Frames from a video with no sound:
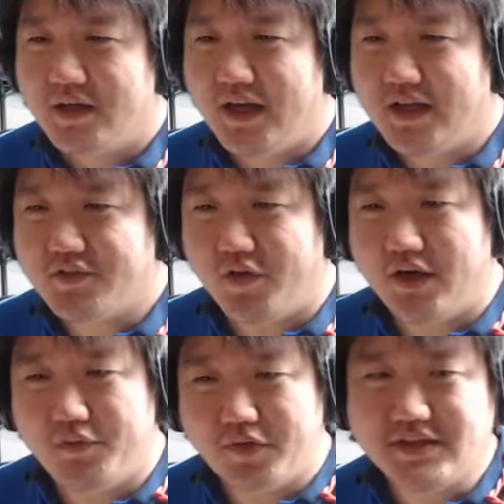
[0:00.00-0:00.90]
As for
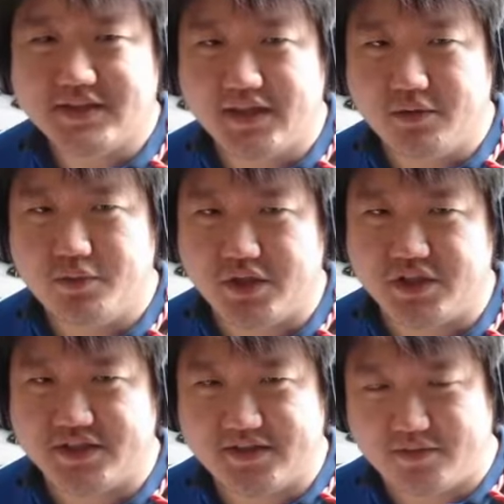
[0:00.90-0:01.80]
her first skill, which
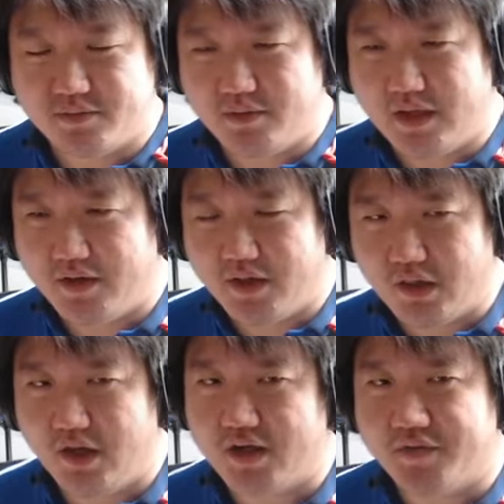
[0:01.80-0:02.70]
is a
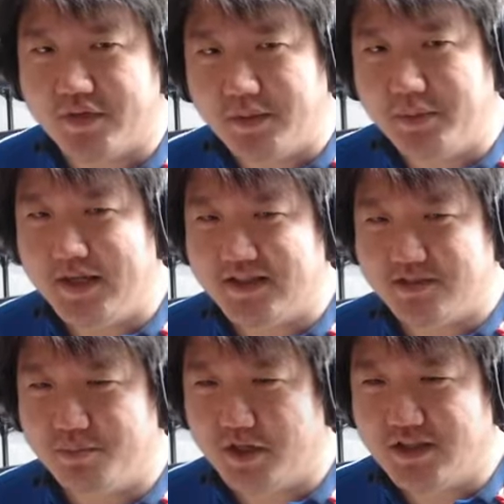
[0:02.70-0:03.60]
lot of
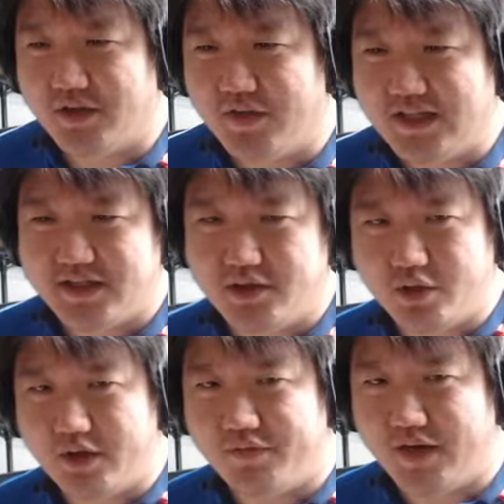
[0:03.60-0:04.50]
DPS, because if let's say you
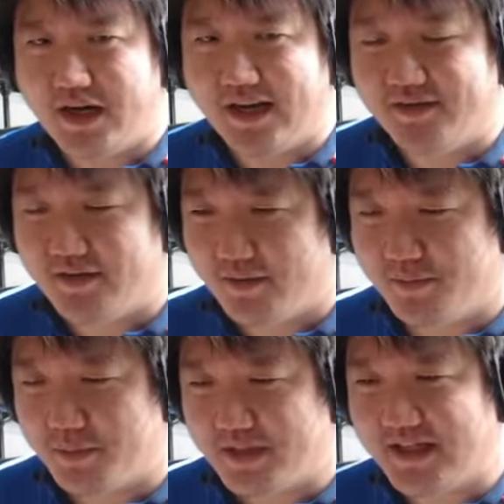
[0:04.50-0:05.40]
have a
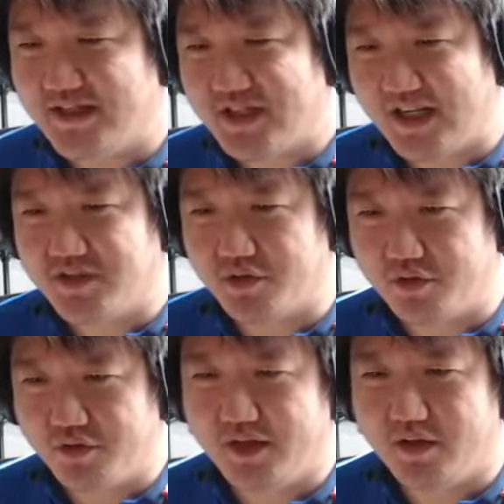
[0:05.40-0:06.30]
100% chance to
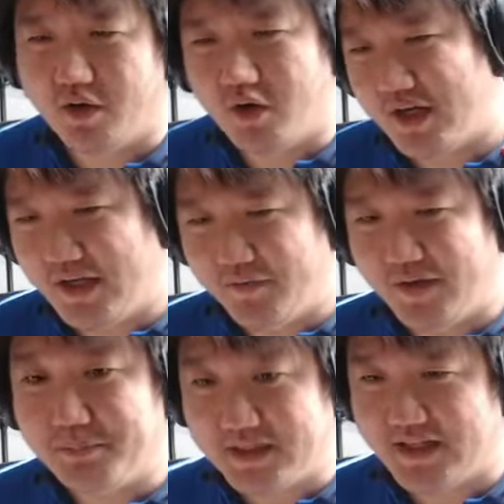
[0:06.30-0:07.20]
crit or
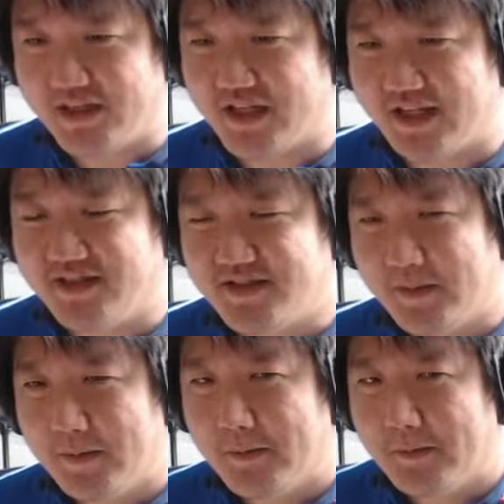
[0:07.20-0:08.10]
85% chance,
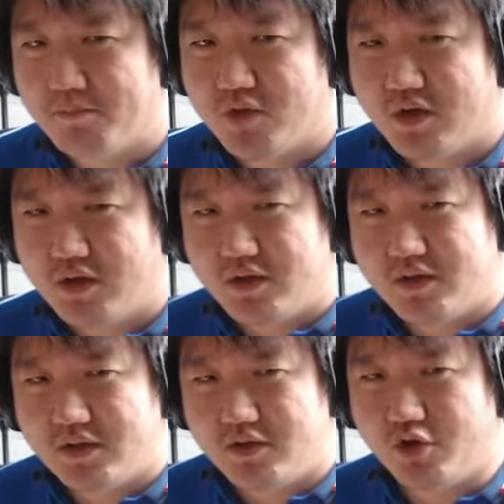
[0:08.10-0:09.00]

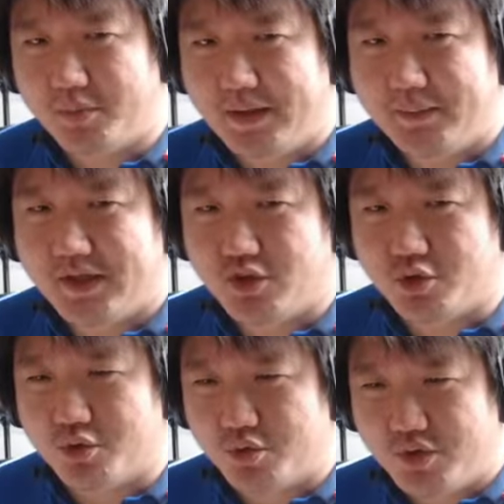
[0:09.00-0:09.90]
you'll be able
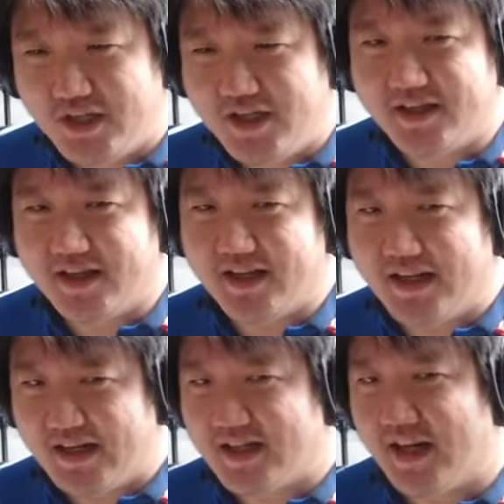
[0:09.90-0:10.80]
to hit
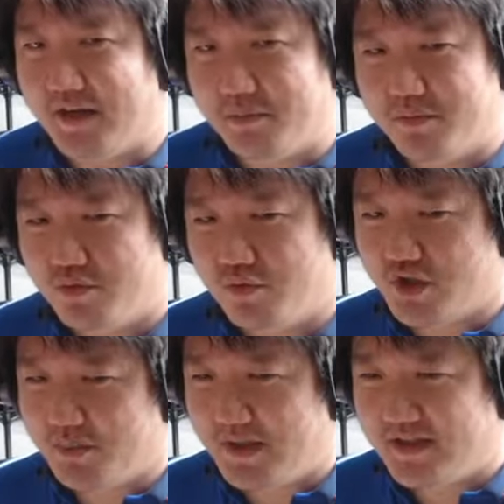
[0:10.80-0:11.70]
another time,
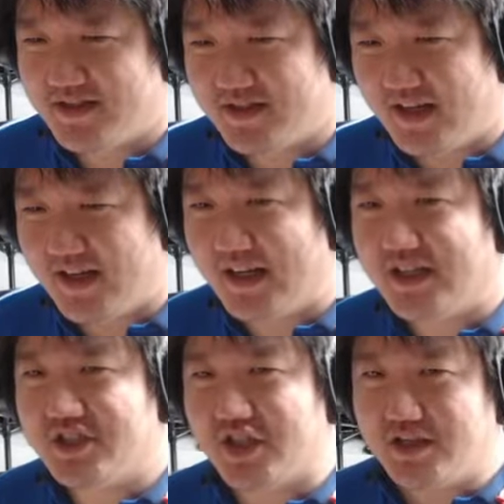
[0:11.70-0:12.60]
which means
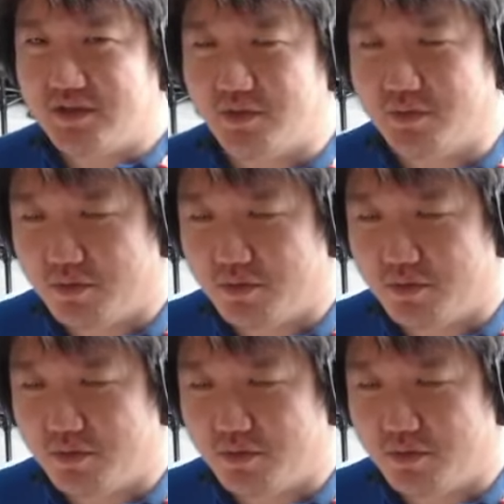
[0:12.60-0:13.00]
another chance to